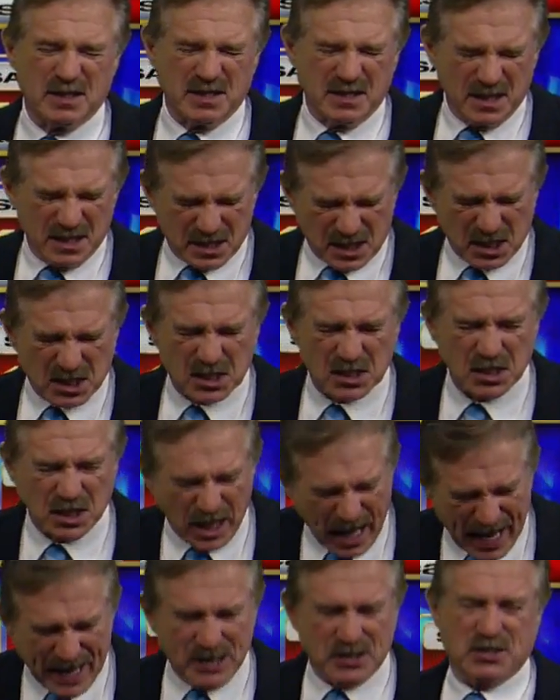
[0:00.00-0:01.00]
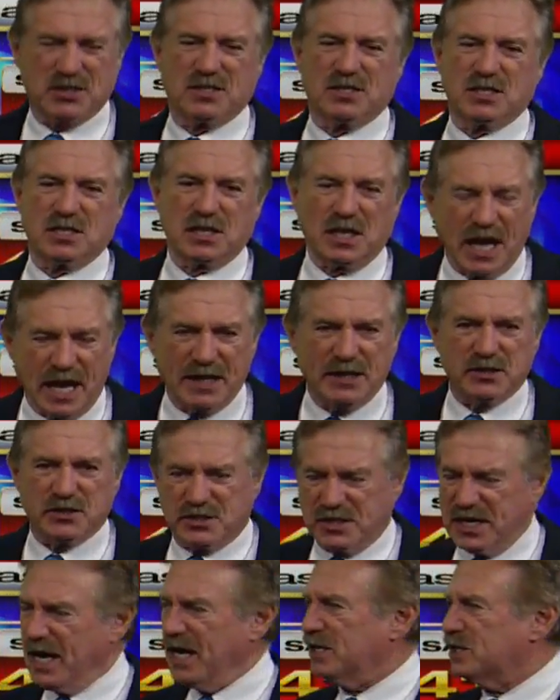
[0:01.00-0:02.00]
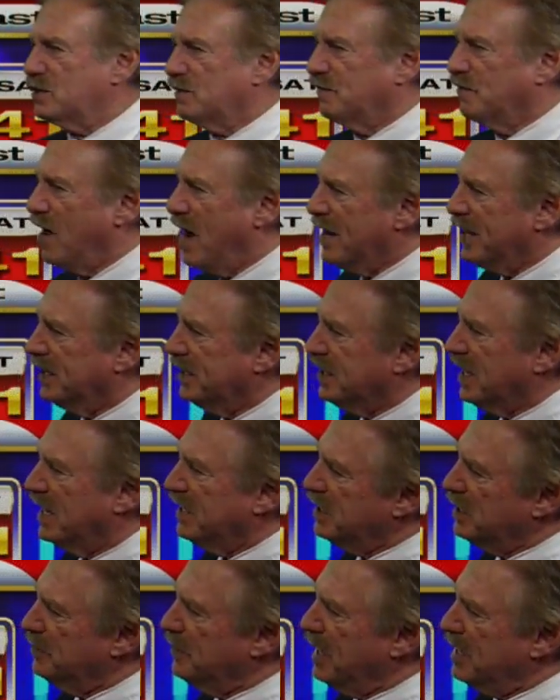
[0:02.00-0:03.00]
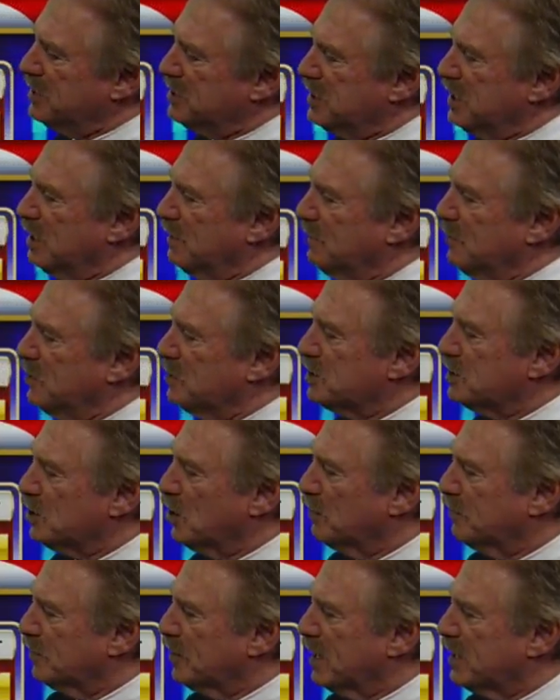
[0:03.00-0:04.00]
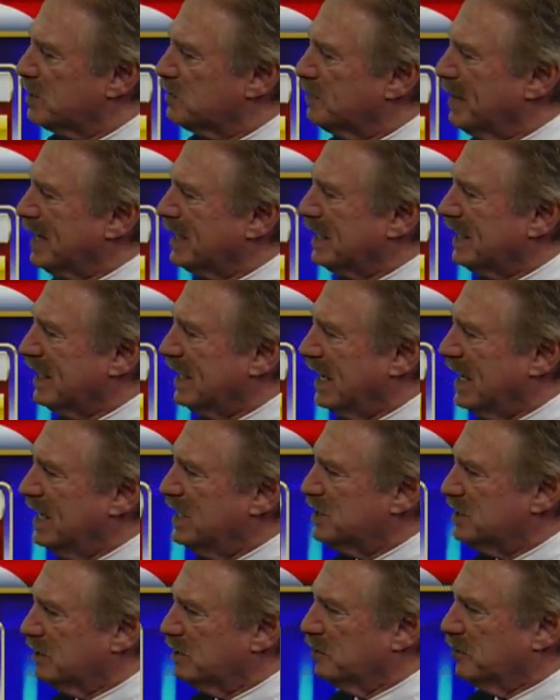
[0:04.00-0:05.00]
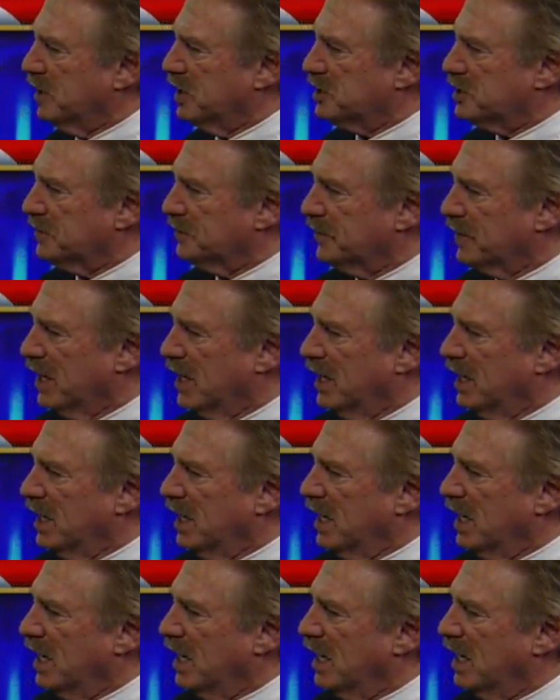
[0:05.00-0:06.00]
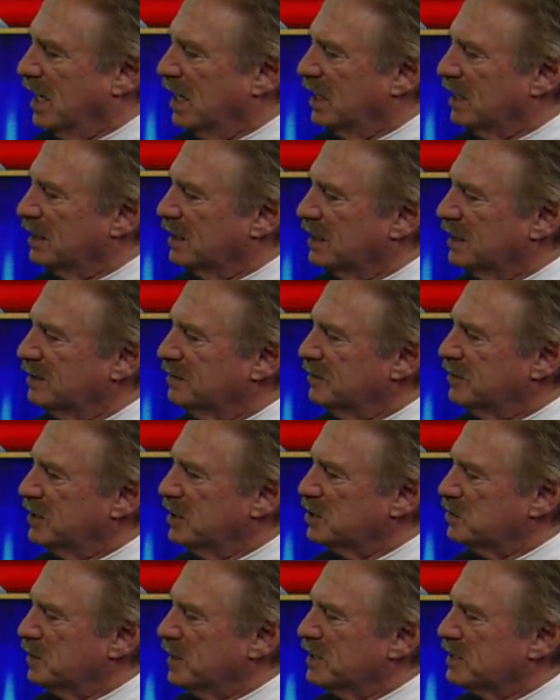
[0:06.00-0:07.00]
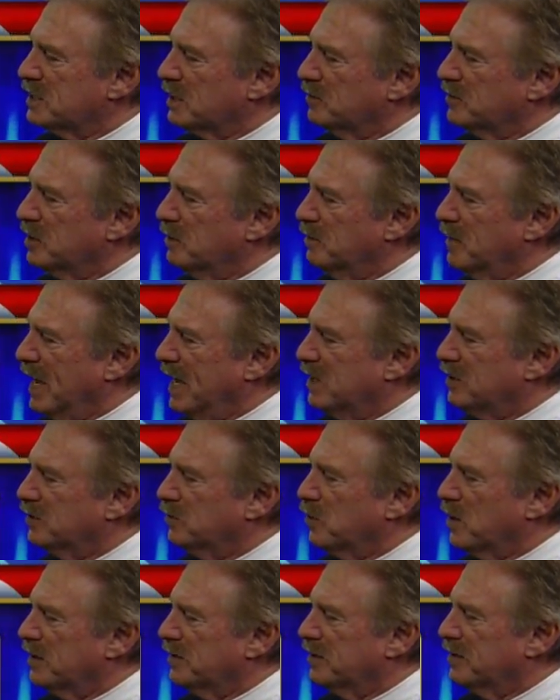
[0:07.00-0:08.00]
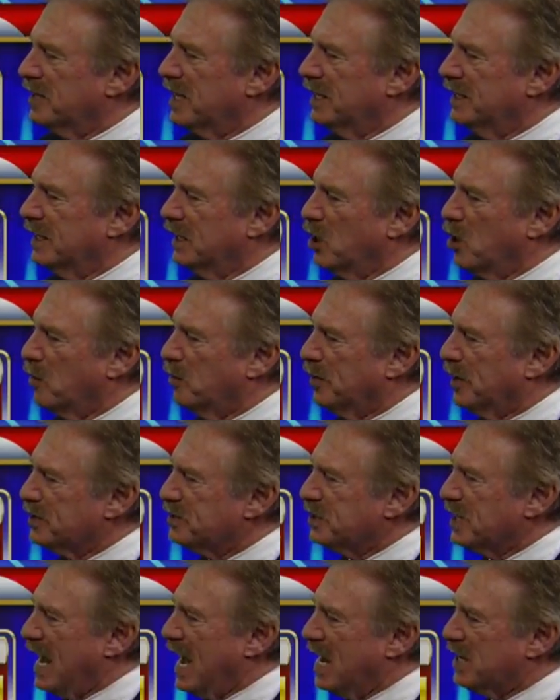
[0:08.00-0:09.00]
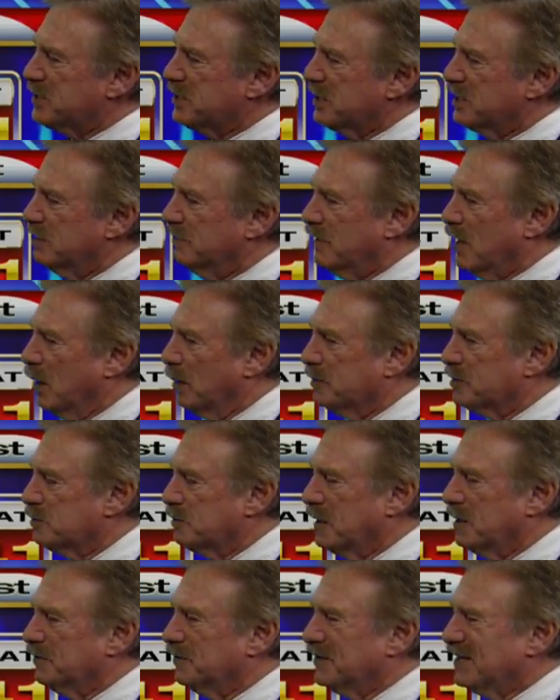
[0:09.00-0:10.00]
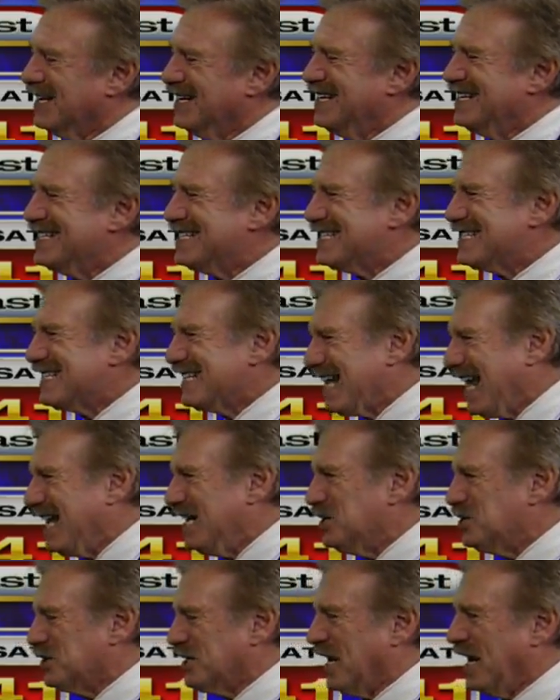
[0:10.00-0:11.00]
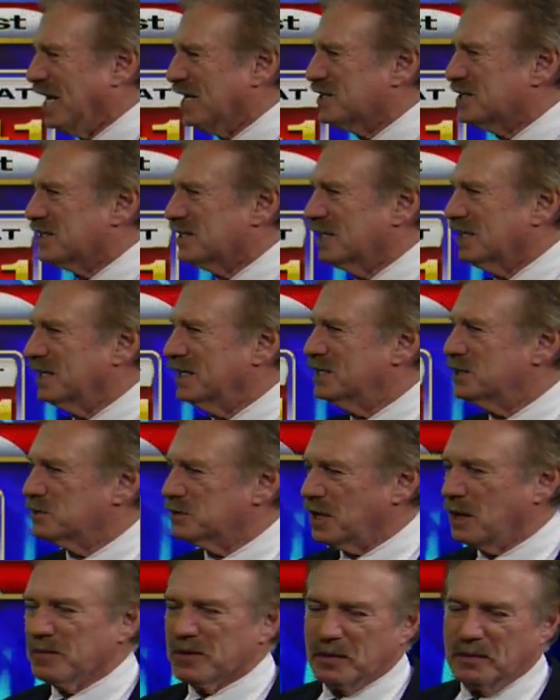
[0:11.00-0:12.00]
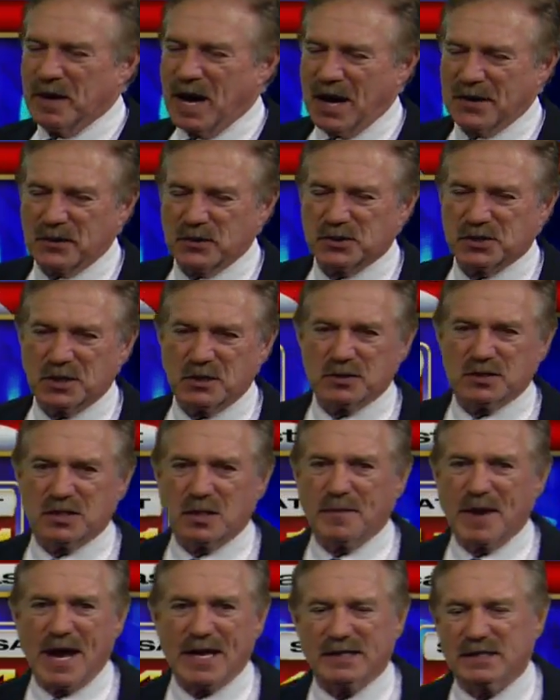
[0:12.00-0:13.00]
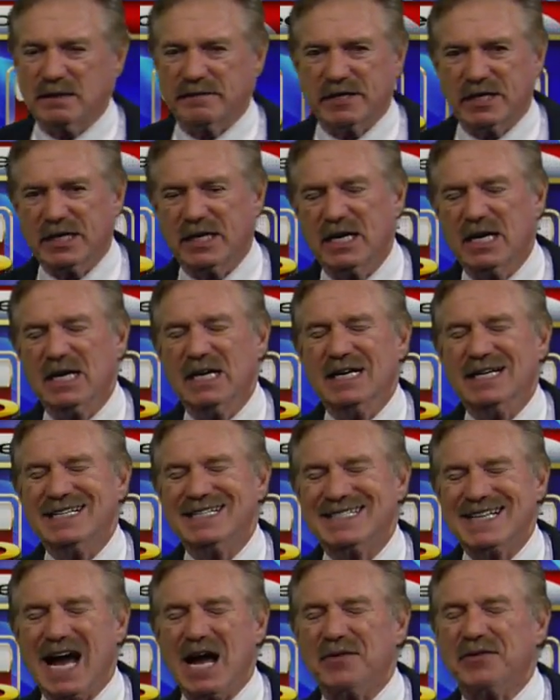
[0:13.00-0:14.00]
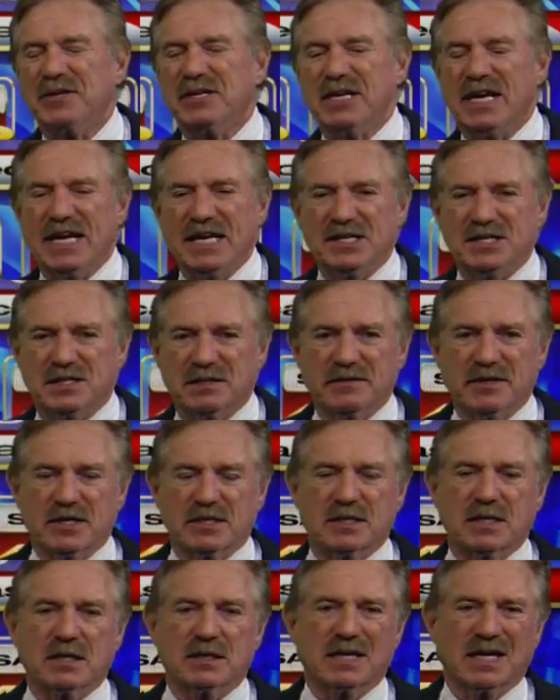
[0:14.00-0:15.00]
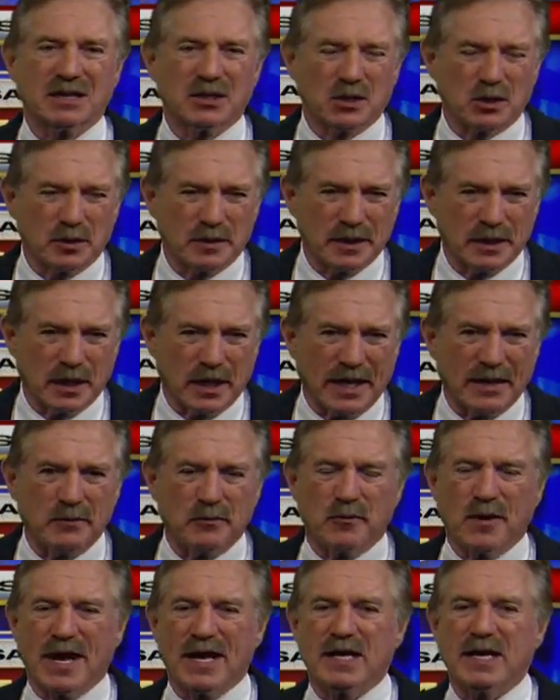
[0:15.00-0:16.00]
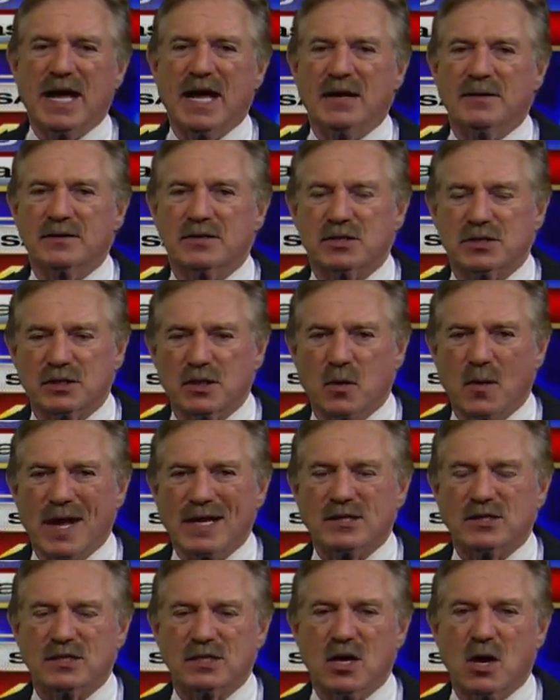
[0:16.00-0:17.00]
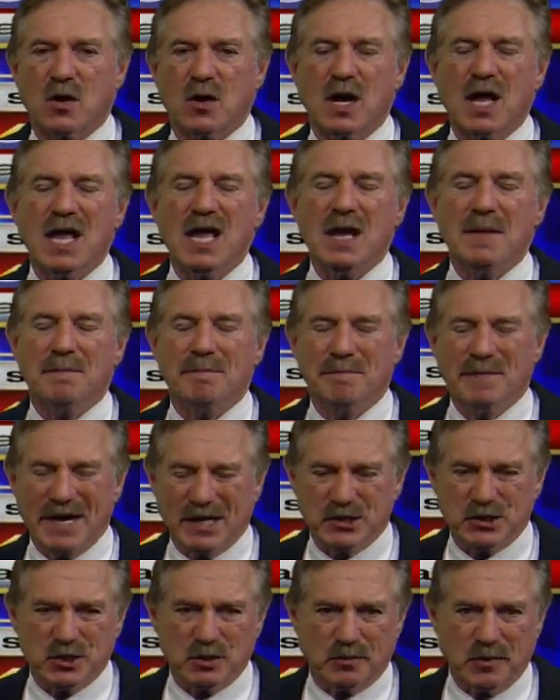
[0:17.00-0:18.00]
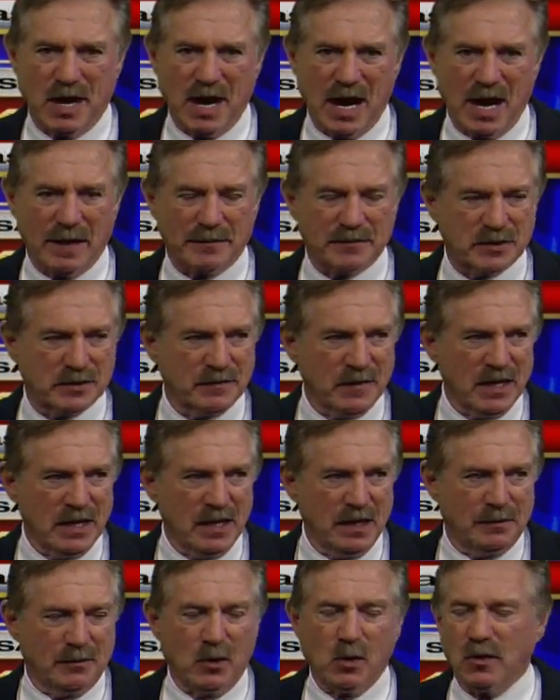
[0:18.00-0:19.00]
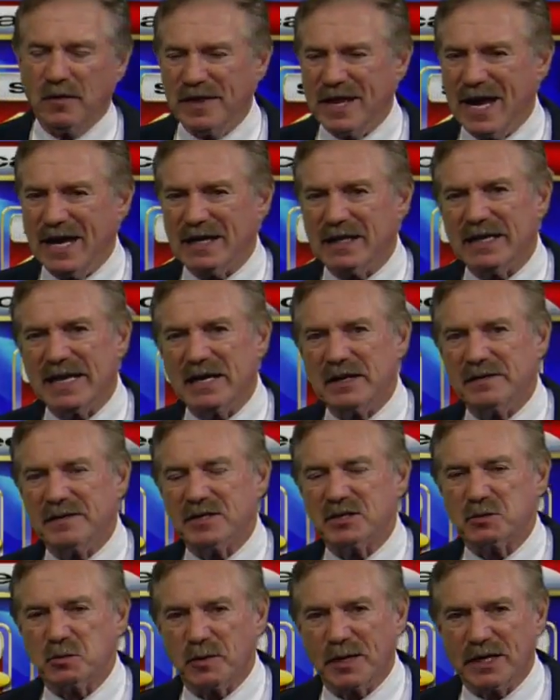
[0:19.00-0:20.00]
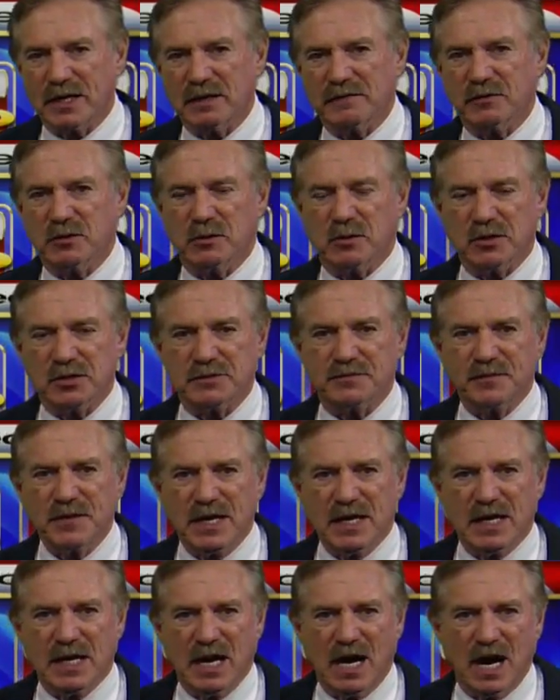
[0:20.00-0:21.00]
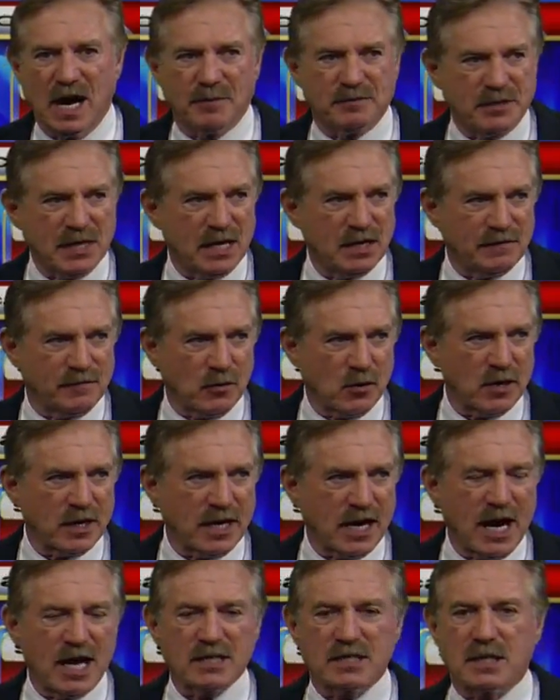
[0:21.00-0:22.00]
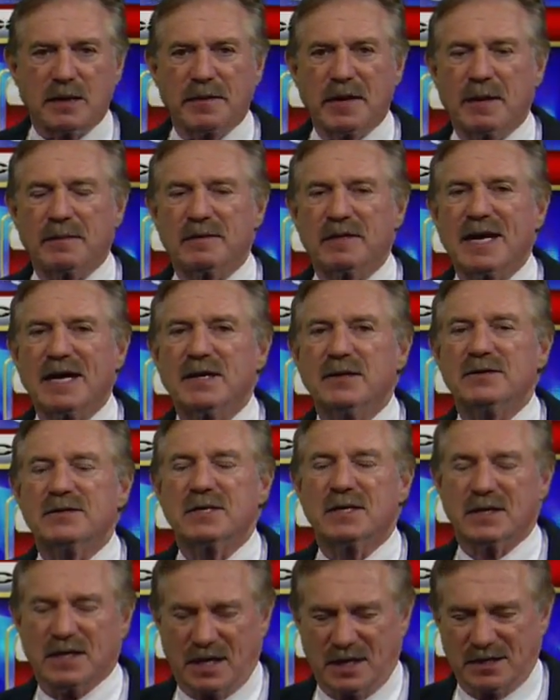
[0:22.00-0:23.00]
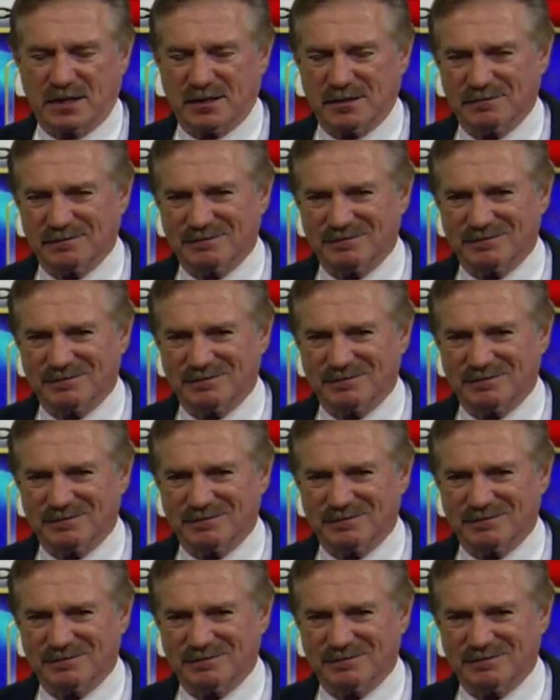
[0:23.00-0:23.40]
There's a slight, slight chance Friday night you might see a few snowflakes, mainly east of the region. Uh, there's been some debate on whether and low pressure actually develops, but slight chance, at least some of the models show some activity south and east of us. A little bit of late rain and snowette snow mixture, perhaps. More on that later this week, of course. Updated forecast coming up later tonight.